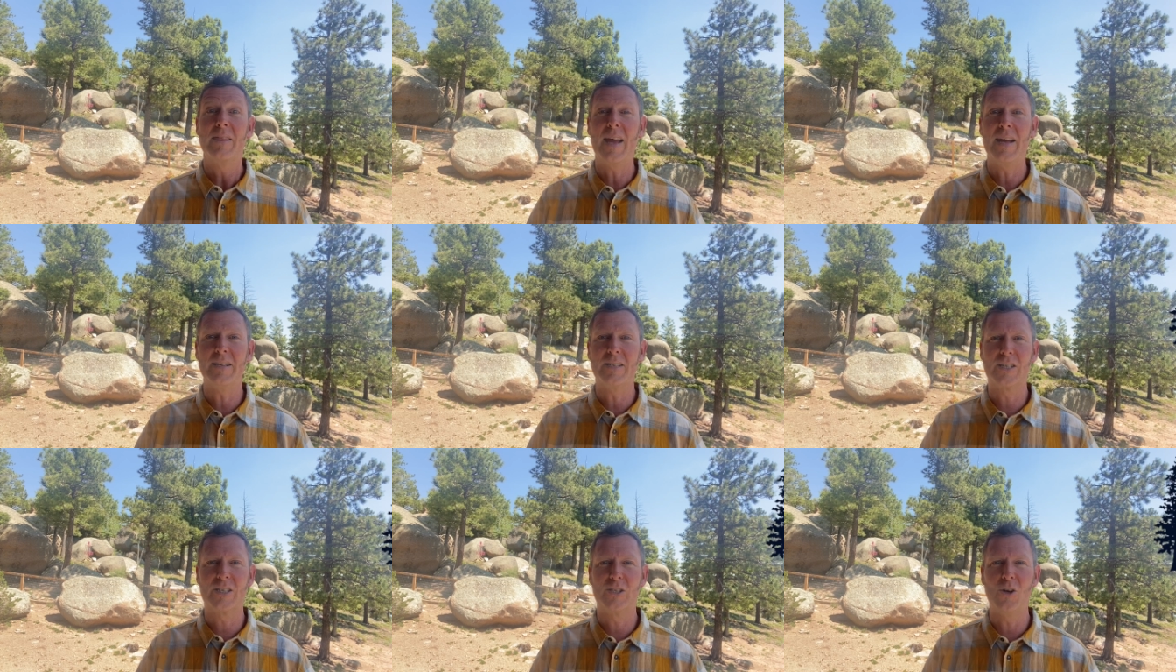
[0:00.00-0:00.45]

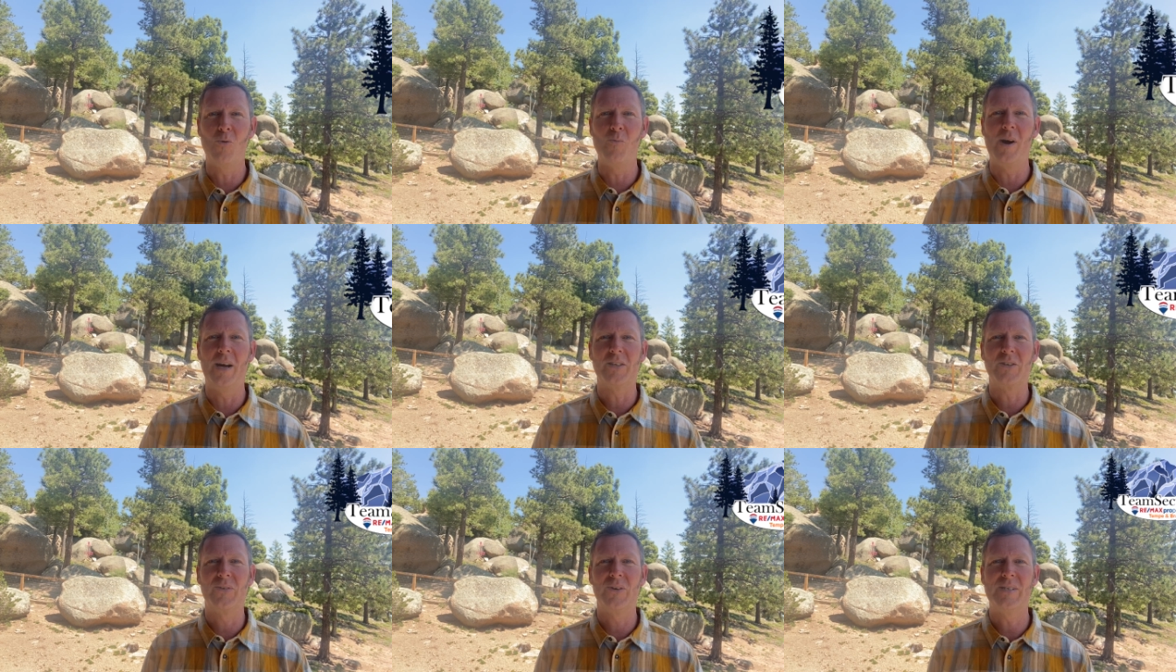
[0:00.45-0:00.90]
Thanks so
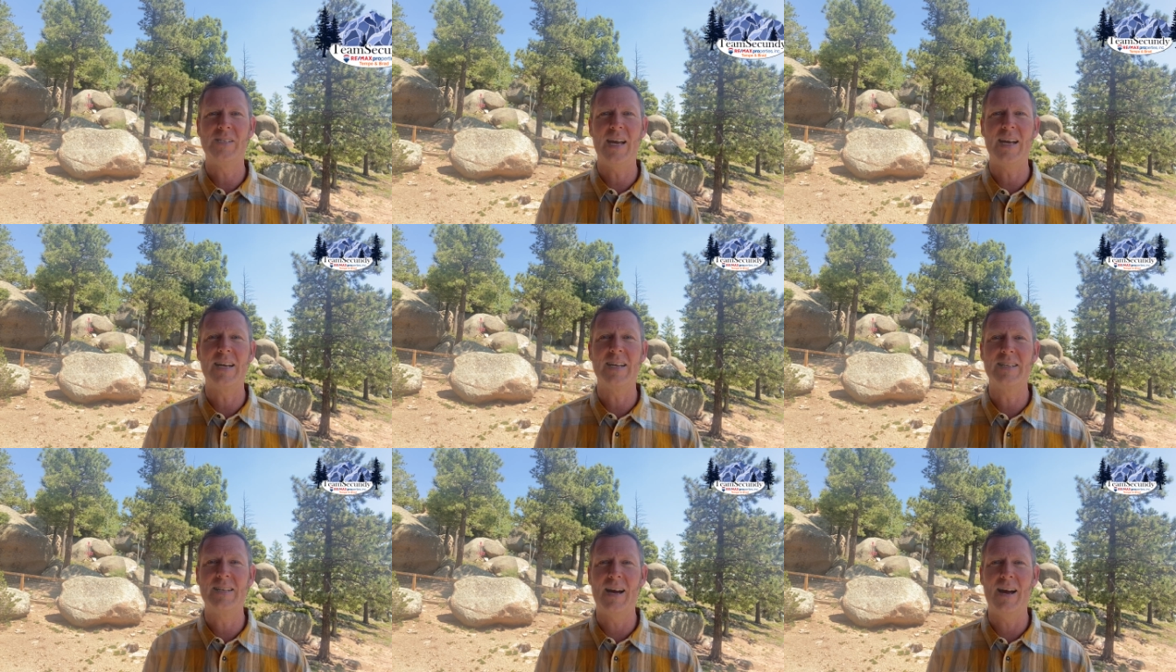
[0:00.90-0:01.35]
much for
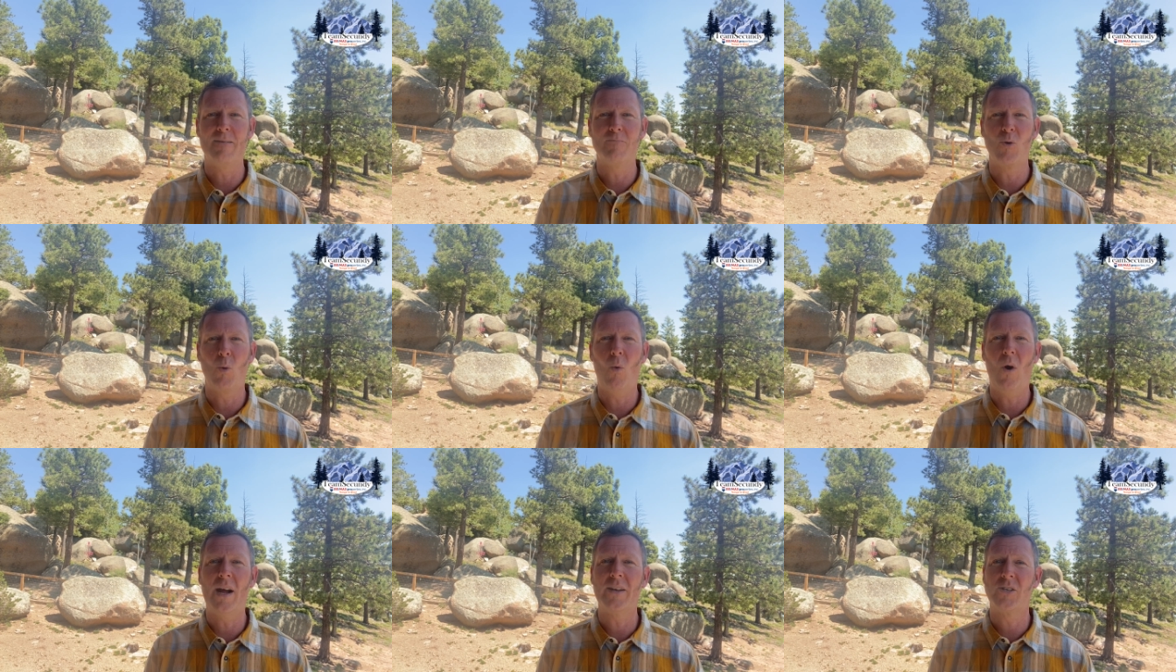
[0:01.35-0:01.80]
taking time
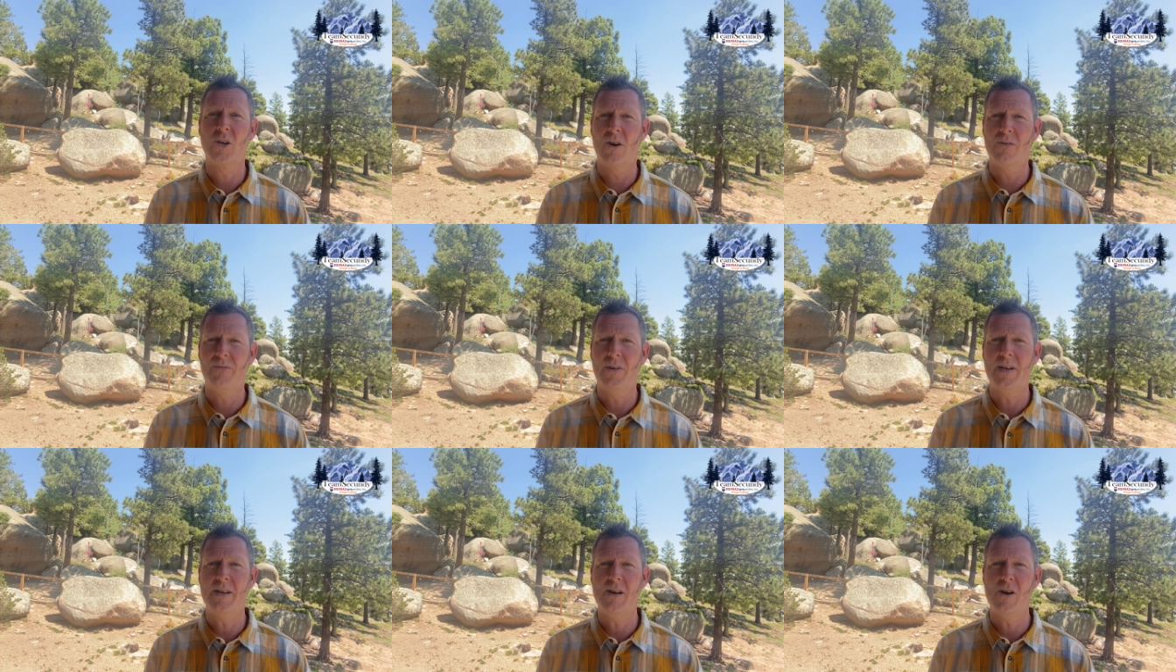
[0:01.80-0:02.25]
to watch
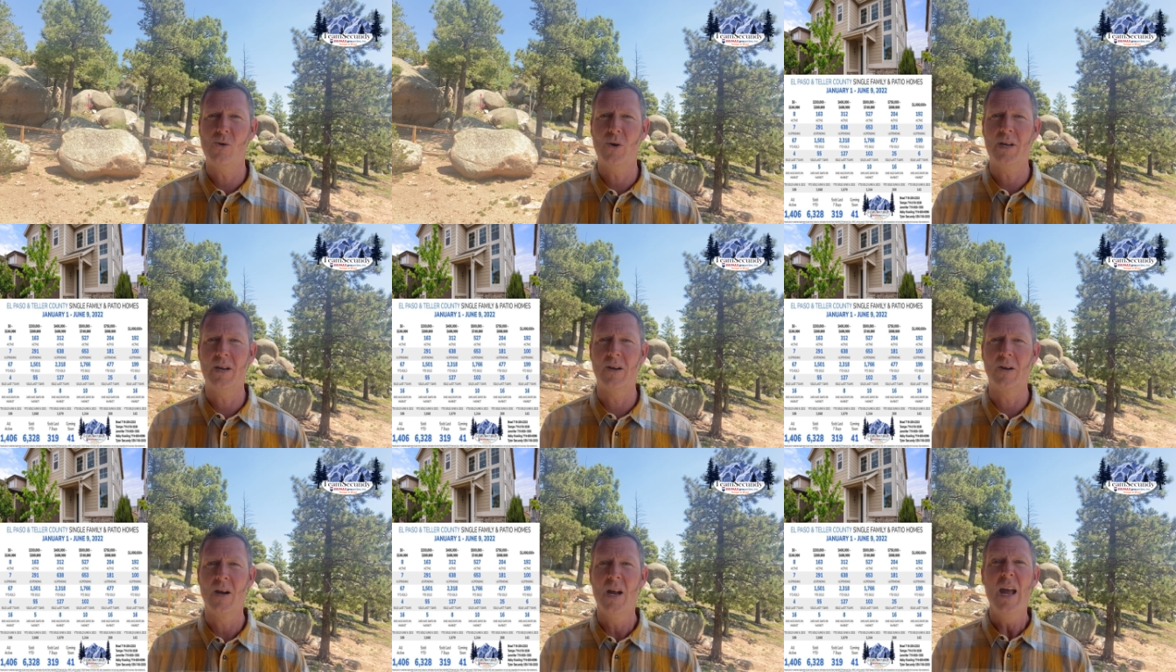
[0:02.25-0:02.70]
our video
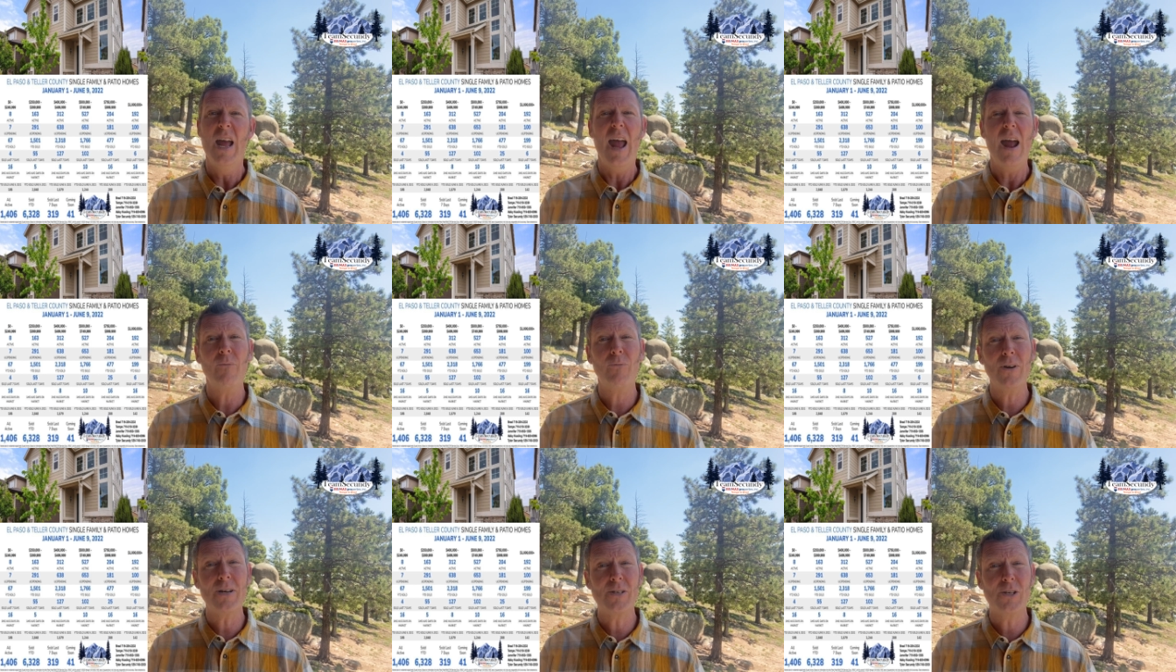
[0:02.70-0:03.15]
here.
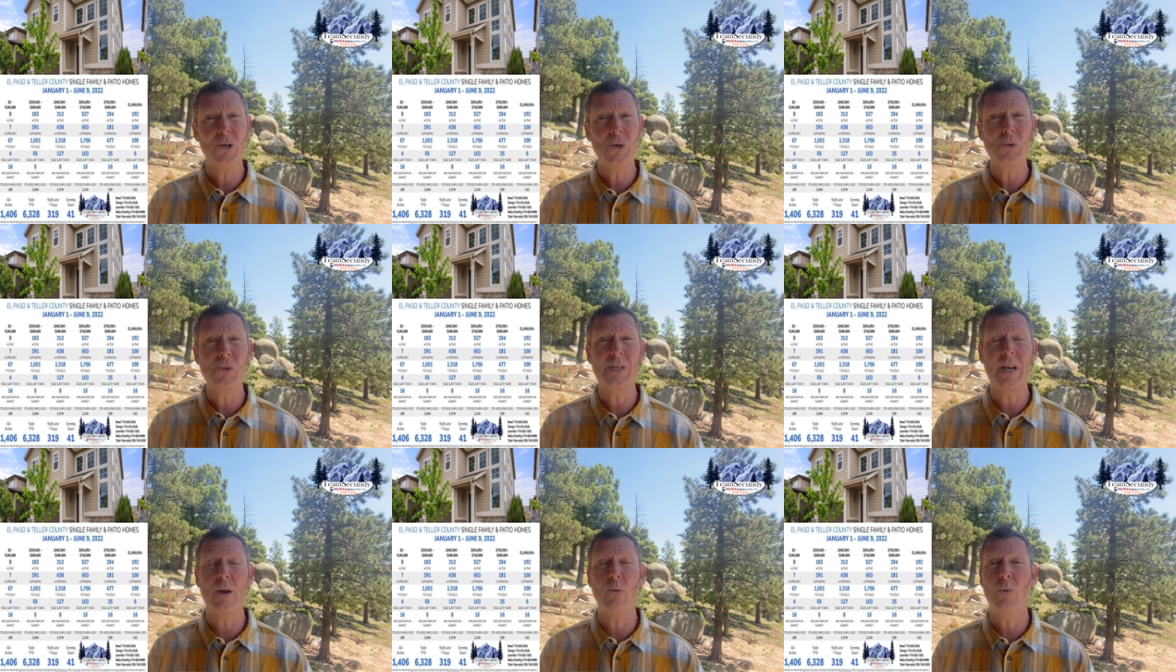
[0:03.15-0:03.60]
Every
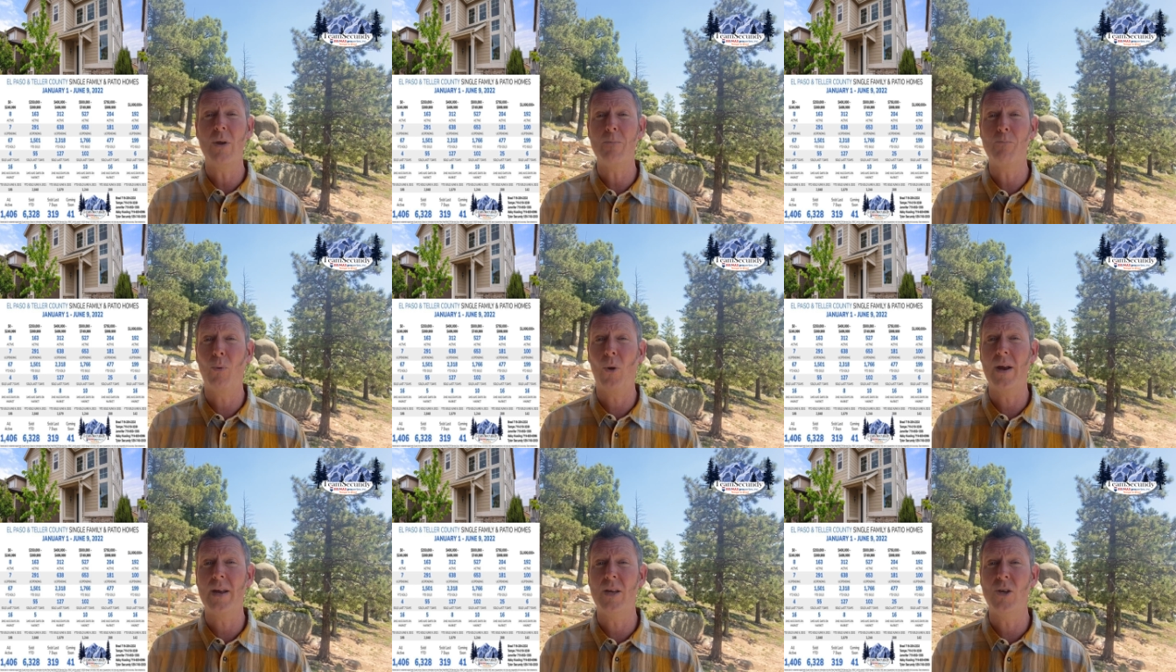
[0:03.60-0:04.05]
Tuesday, we
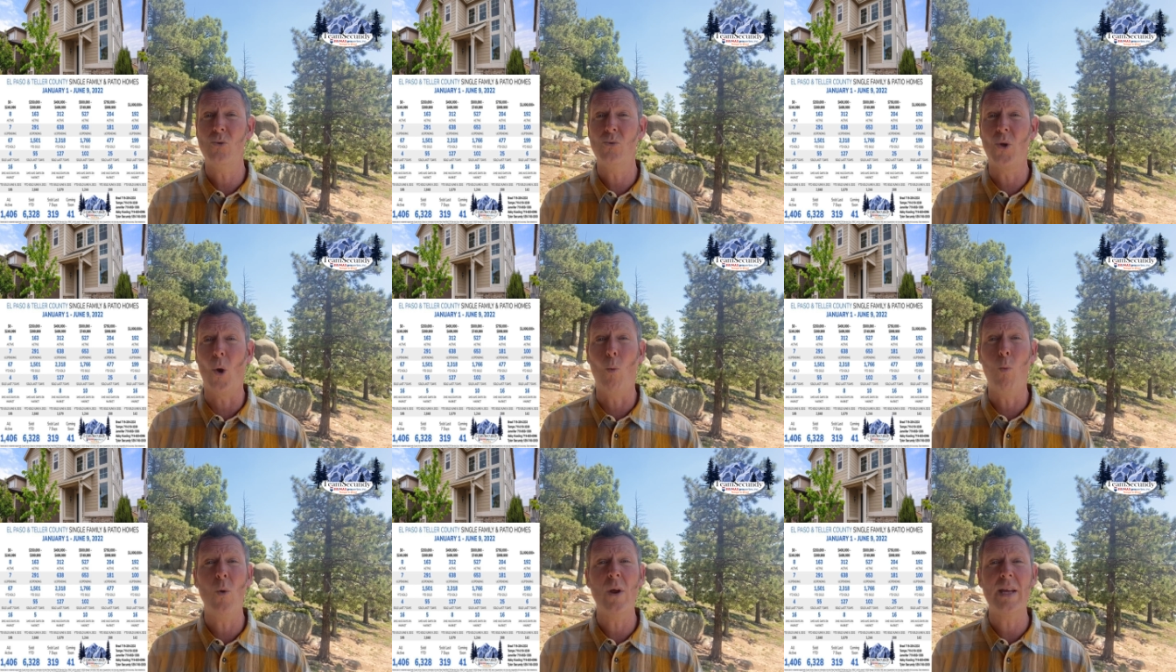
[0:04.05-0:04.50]
bring you
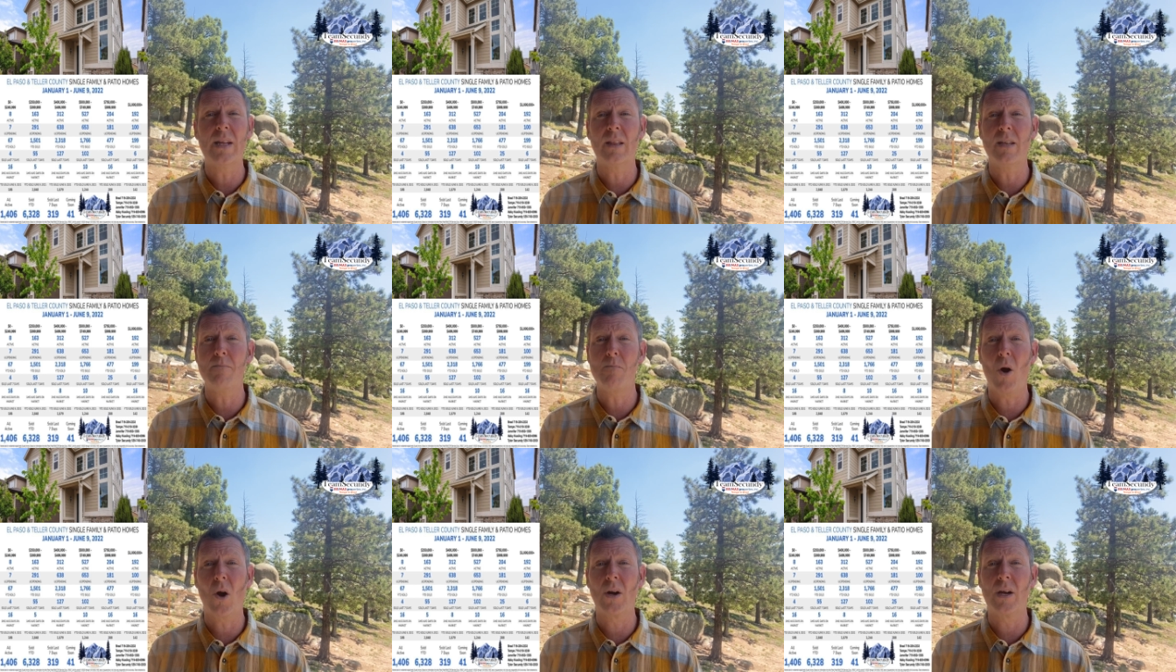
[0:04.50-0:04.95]
the
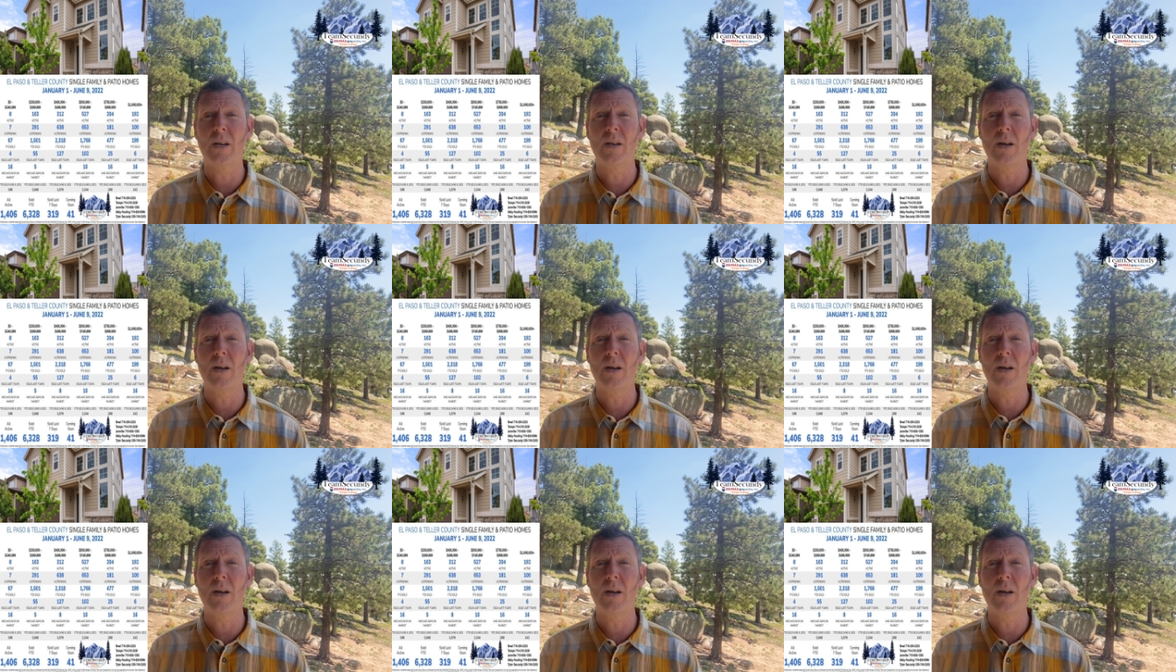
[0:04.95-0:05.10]
weekly market